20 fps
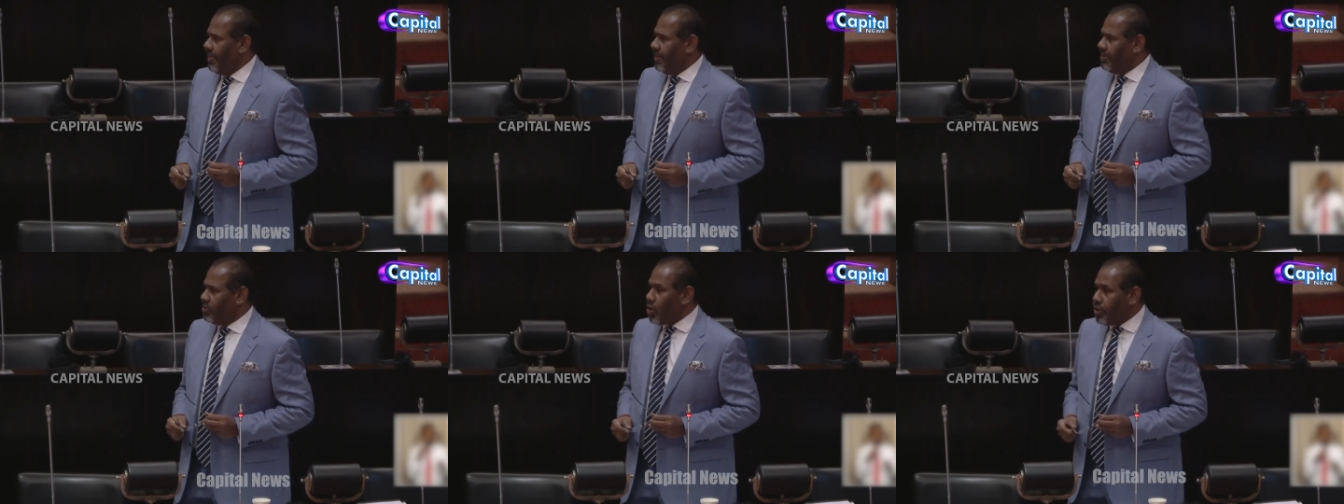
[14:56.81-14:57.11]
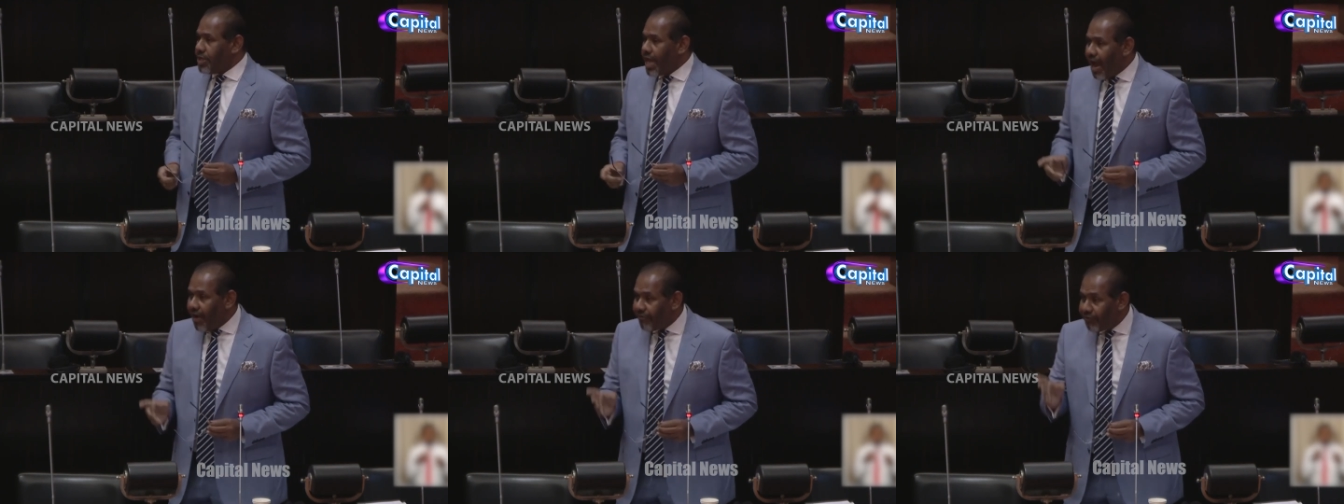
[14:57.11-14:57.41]
So
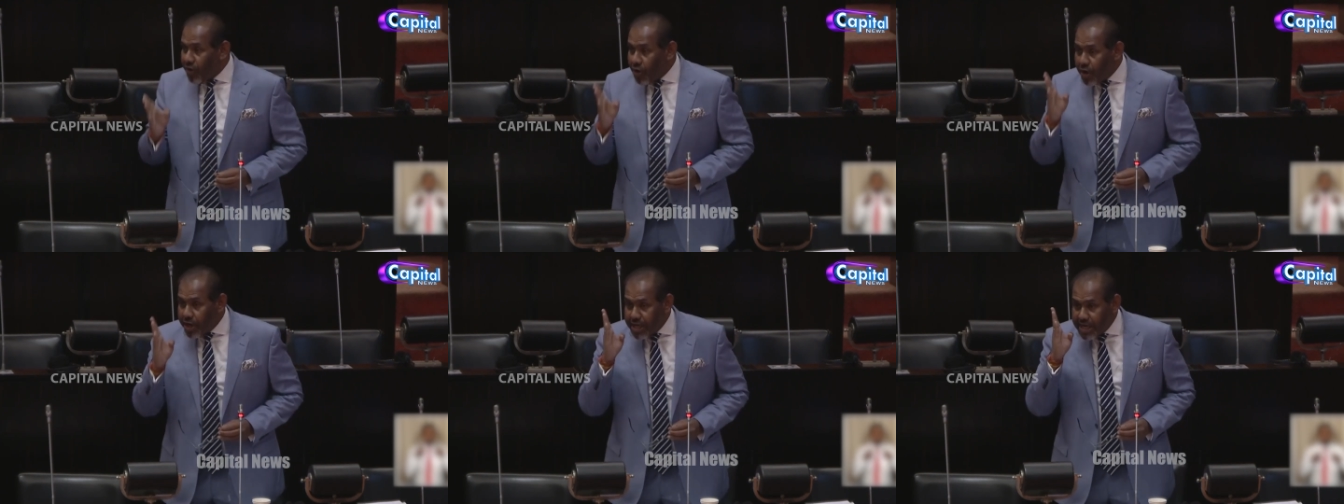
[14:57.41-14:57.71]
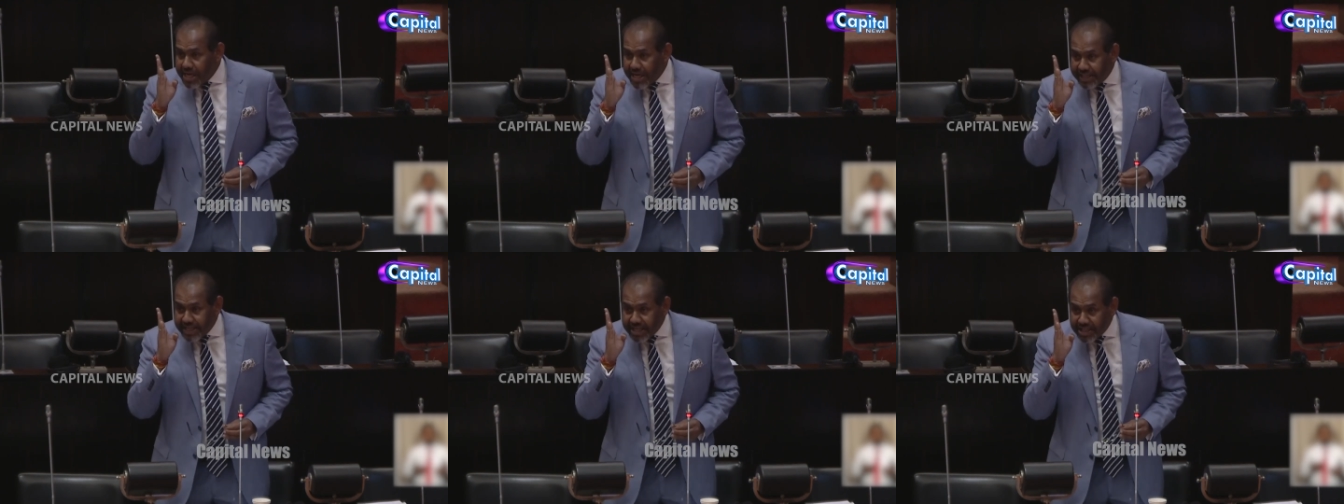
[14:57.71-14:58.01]
therefore,
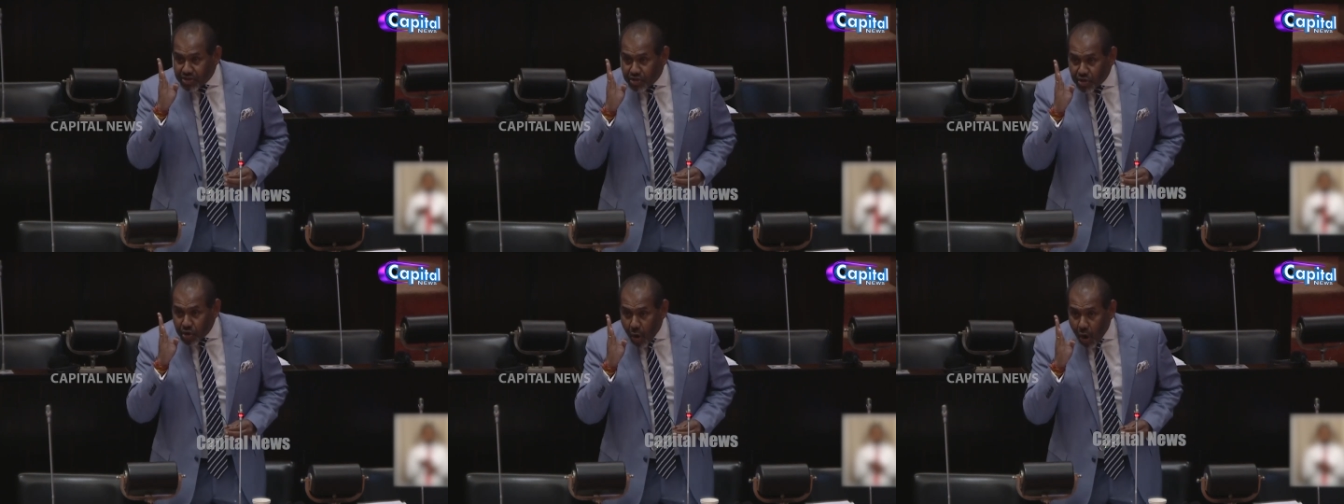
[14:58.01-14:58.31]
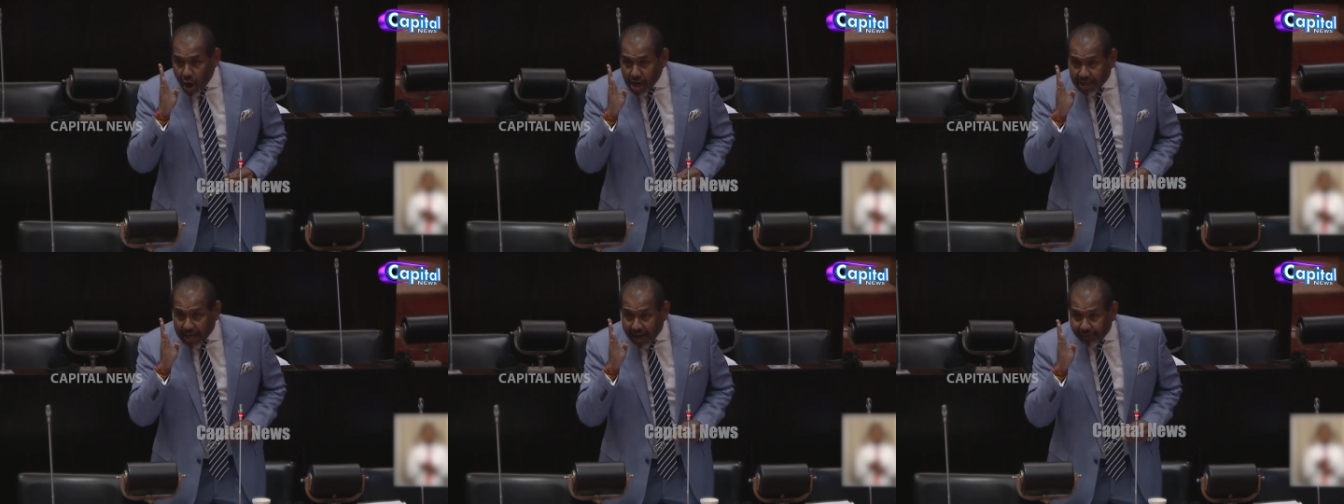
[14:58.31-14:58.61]
it is
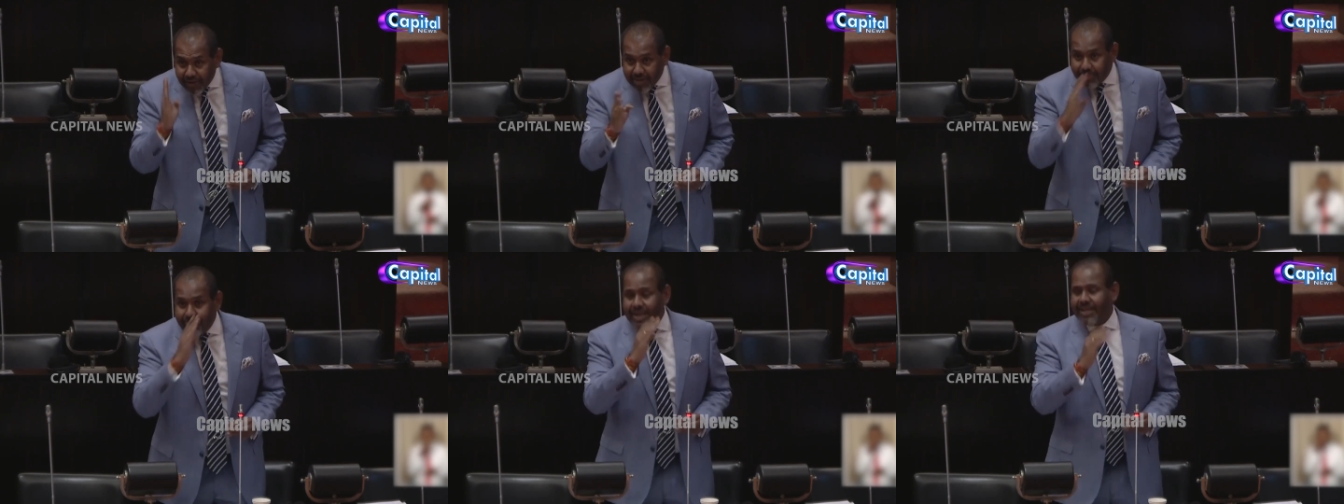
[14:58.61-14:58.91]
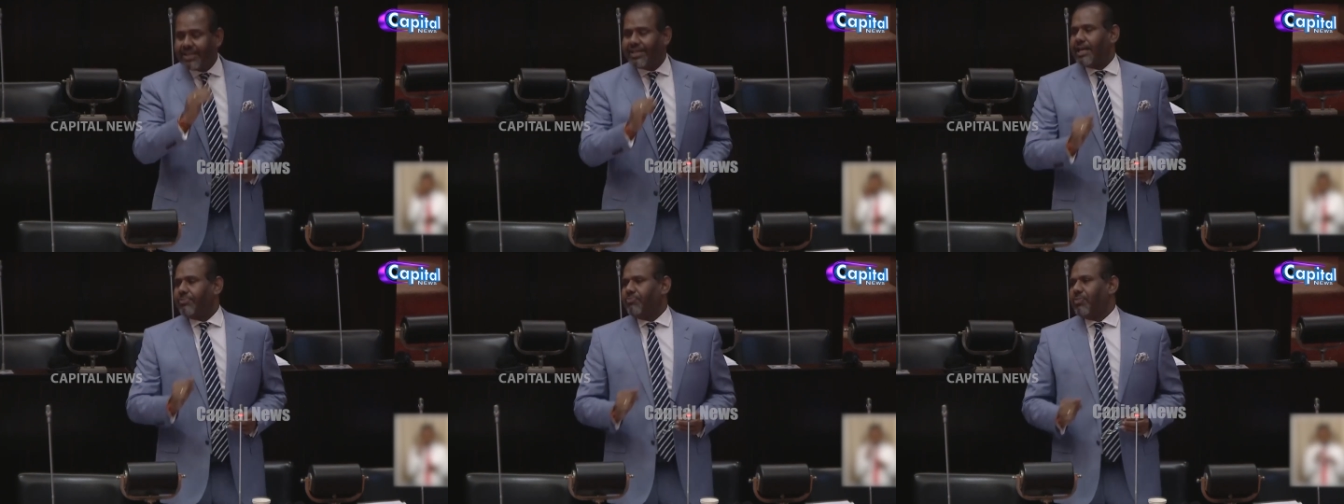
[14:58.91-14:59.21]
your
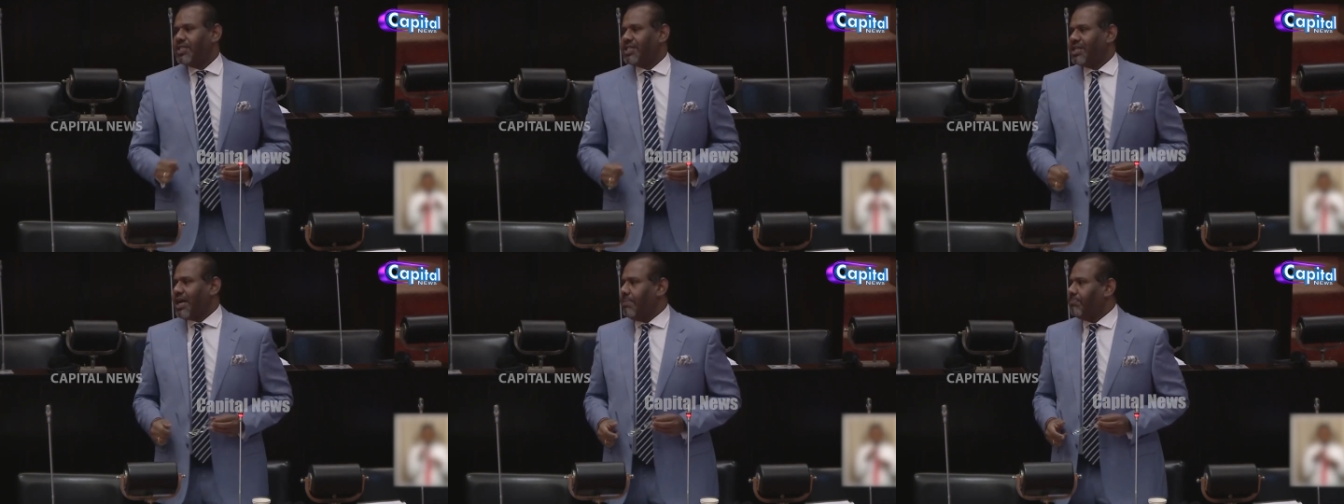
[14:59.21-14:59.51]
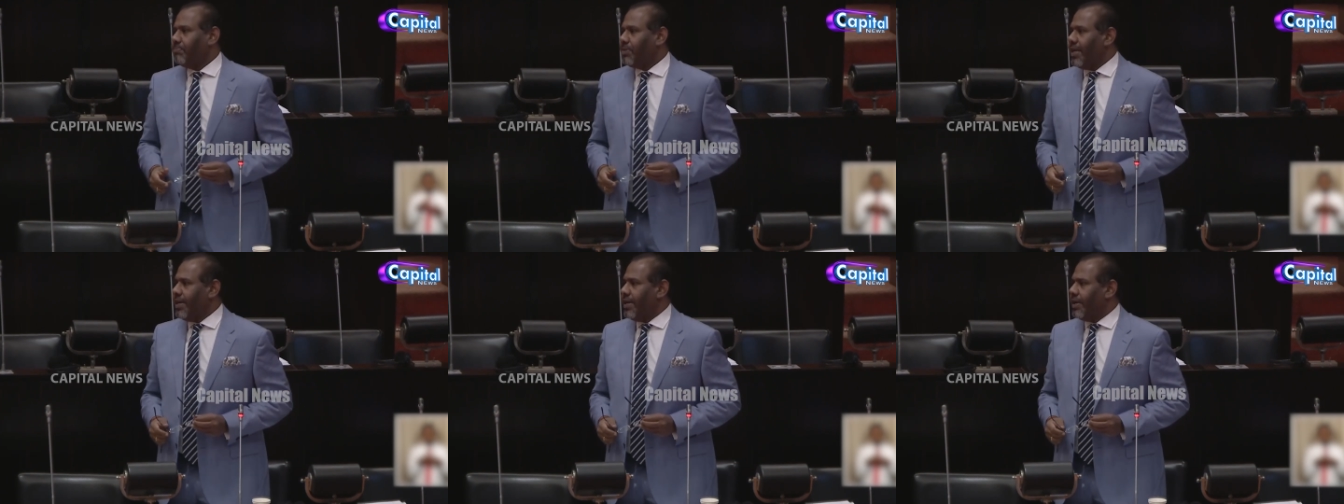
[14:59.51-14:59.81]
government that must
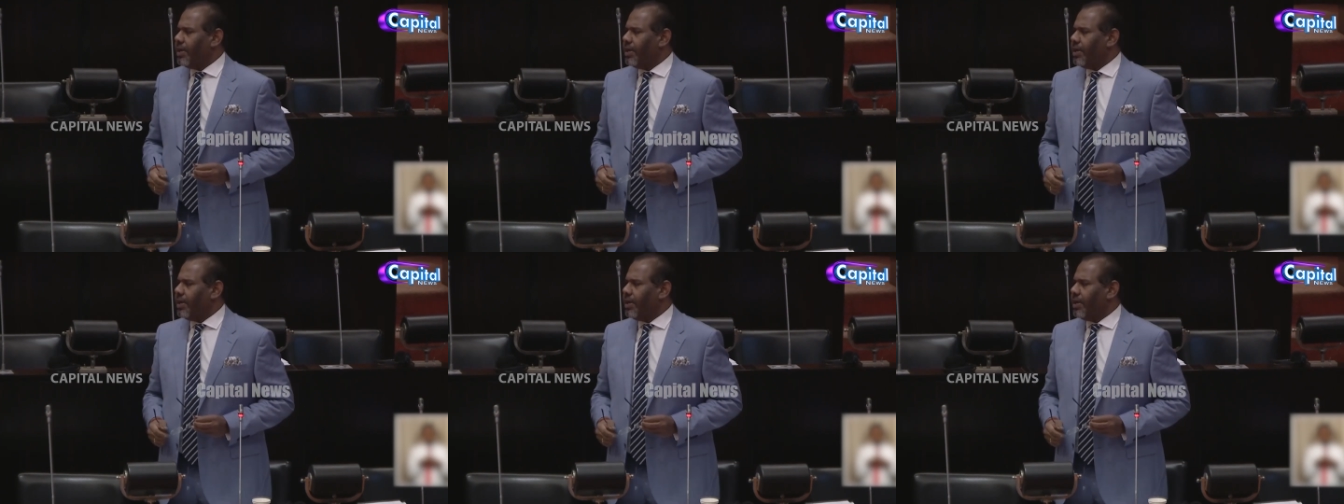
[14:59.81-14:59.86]
come clean.